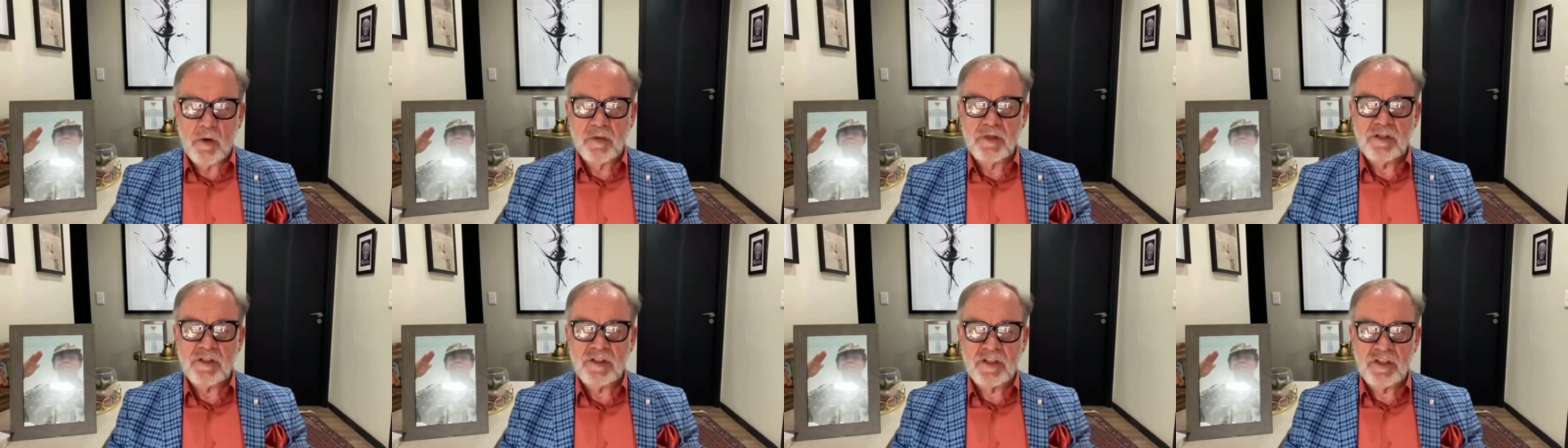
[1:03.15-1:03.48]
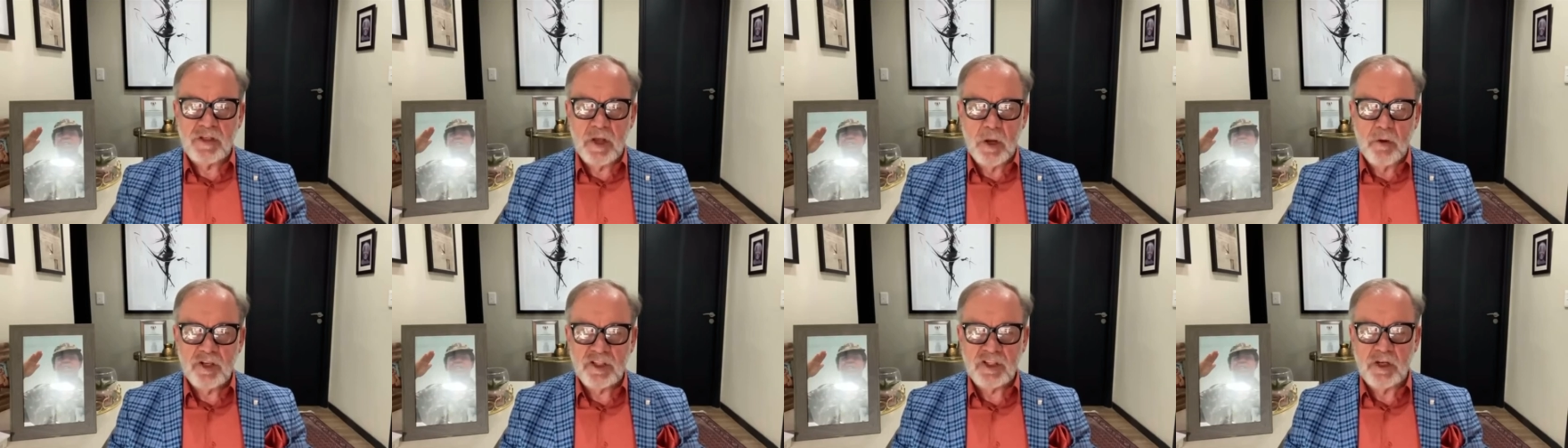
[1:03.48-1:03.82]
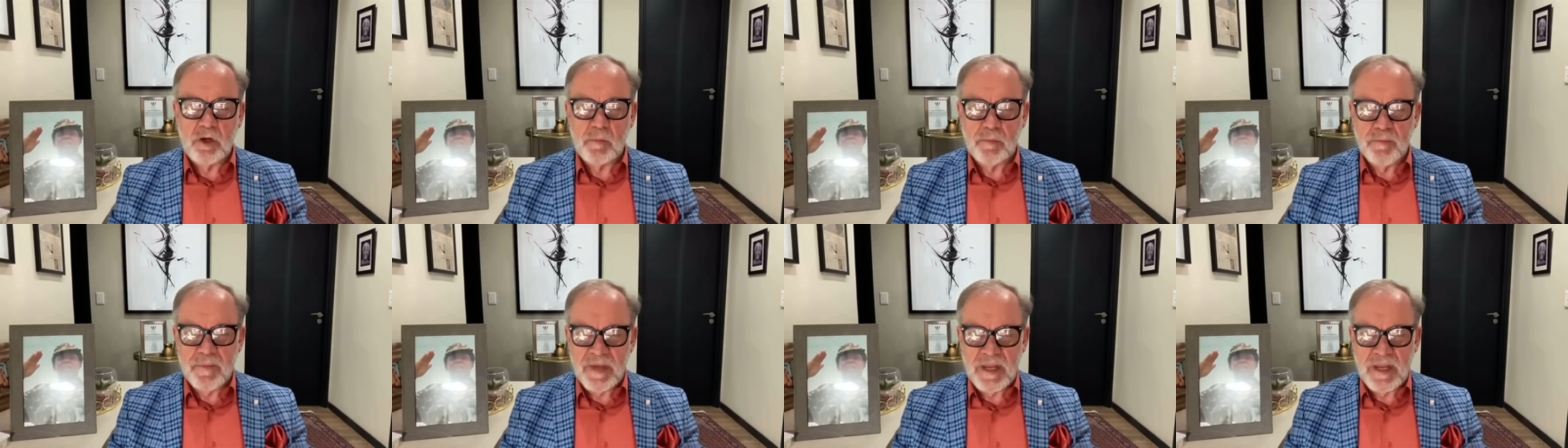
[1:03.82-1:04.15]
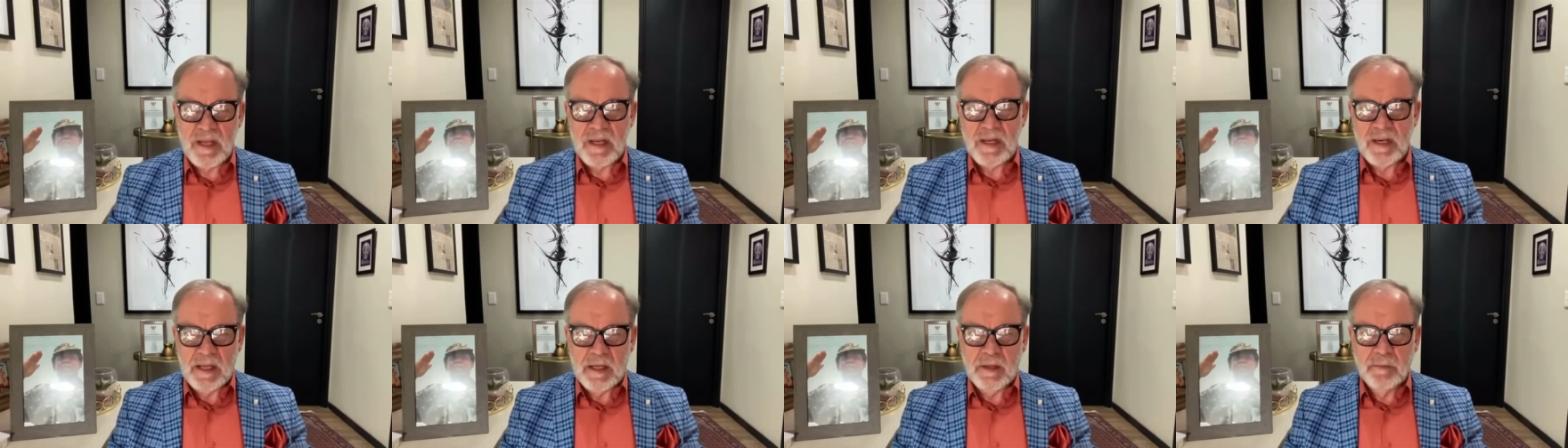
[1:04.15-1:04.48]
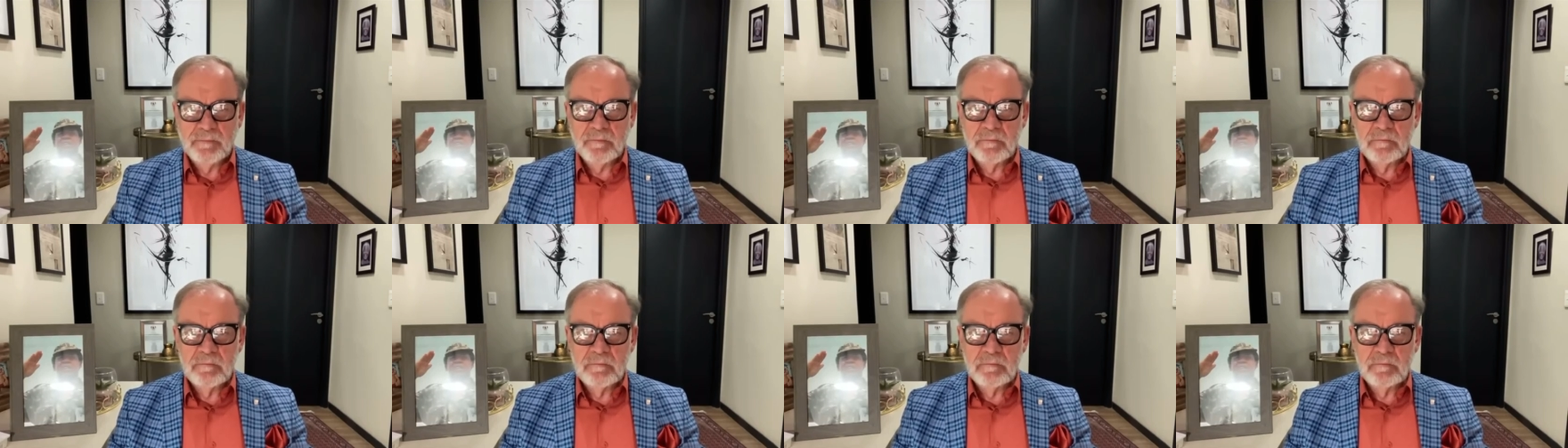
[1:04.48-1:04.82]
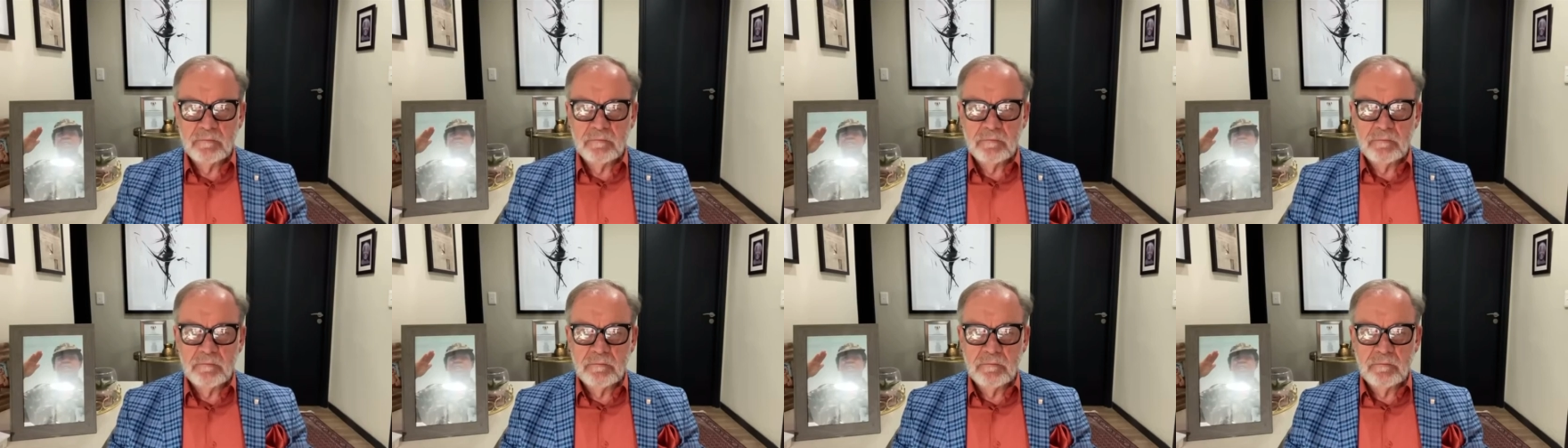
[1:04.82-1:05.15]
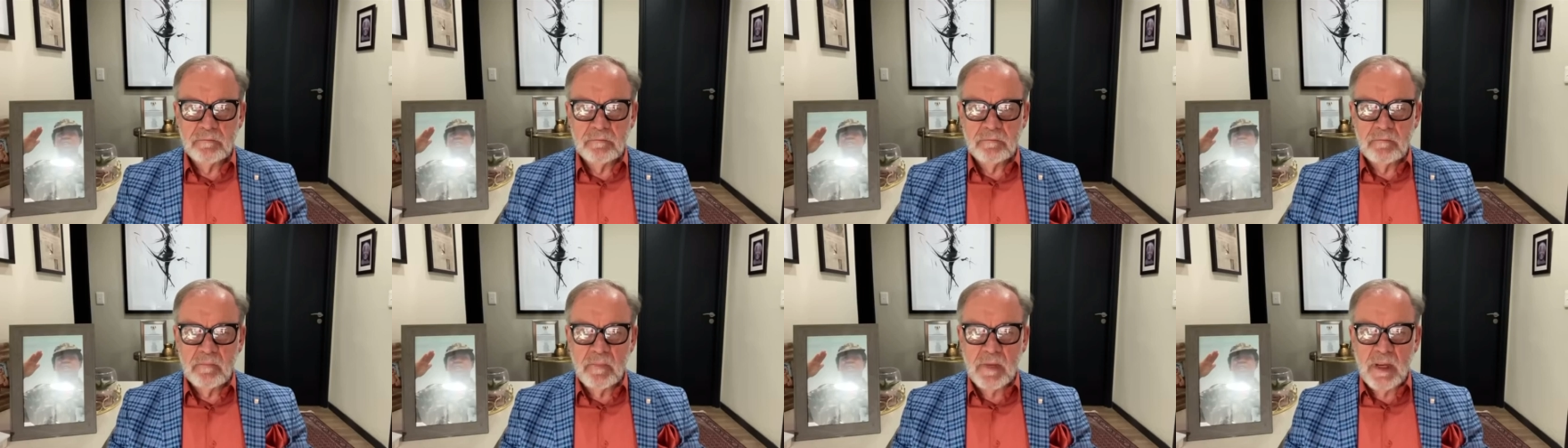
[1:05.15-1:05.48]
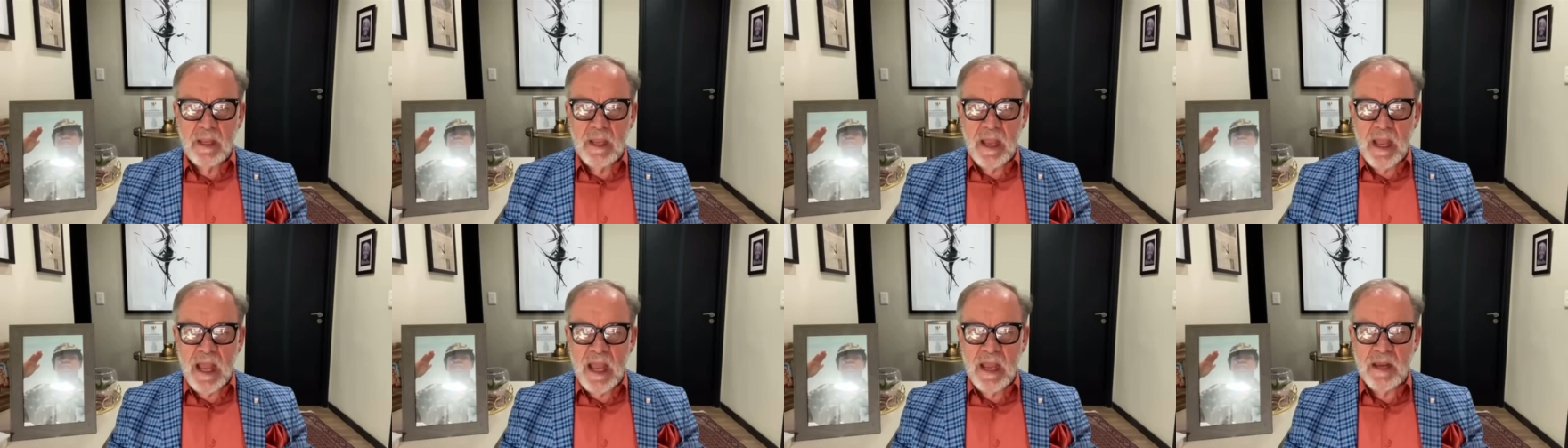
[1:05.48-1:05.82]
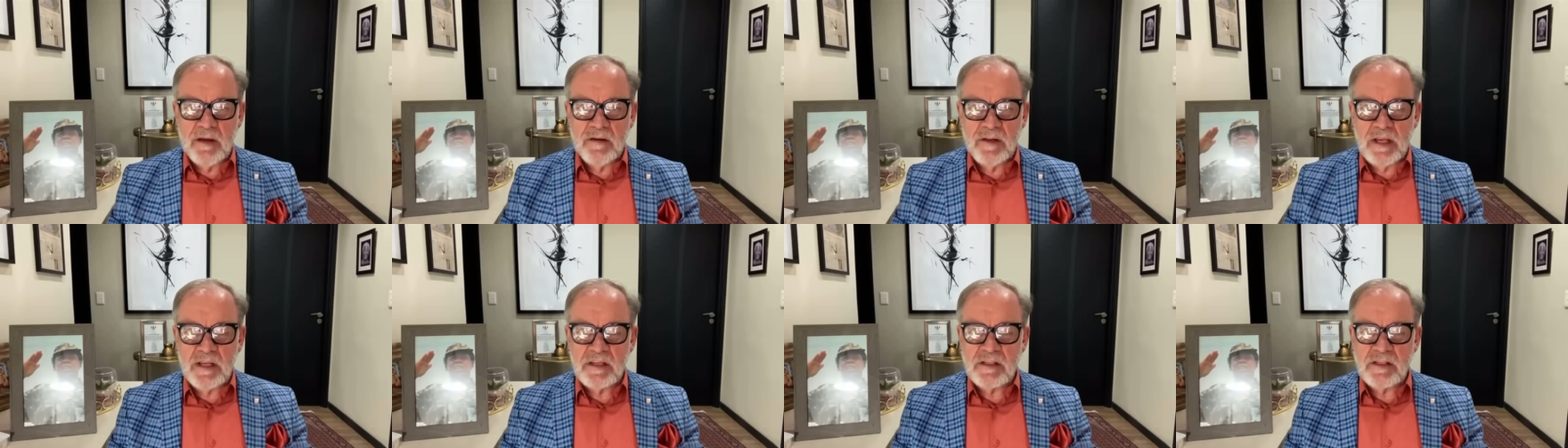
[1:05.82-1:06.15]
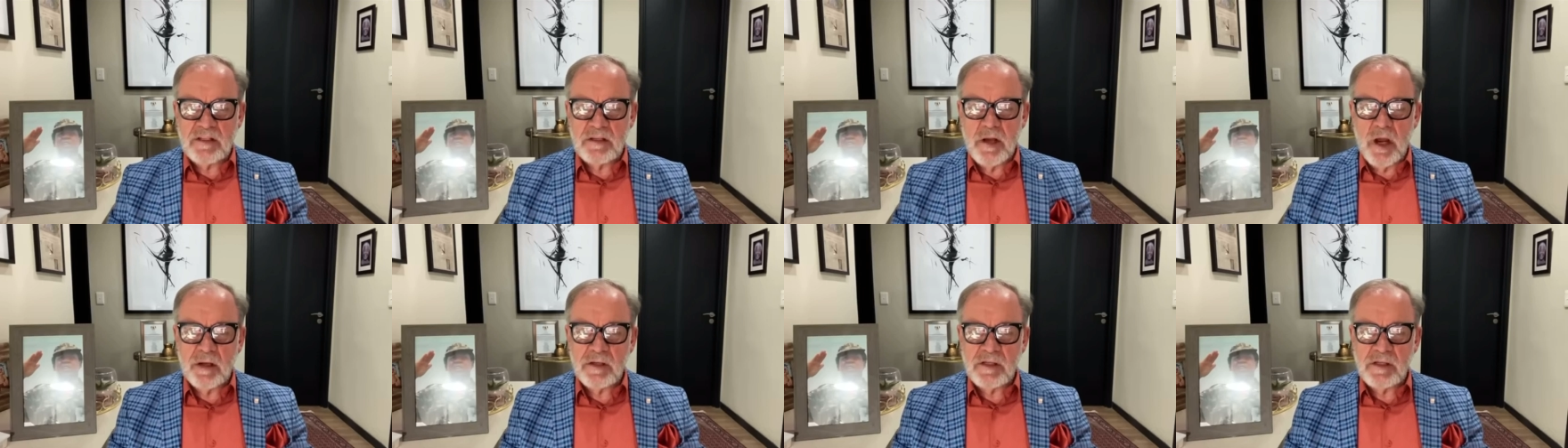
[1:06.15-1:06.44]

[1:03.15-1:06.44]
must hear about this on social media,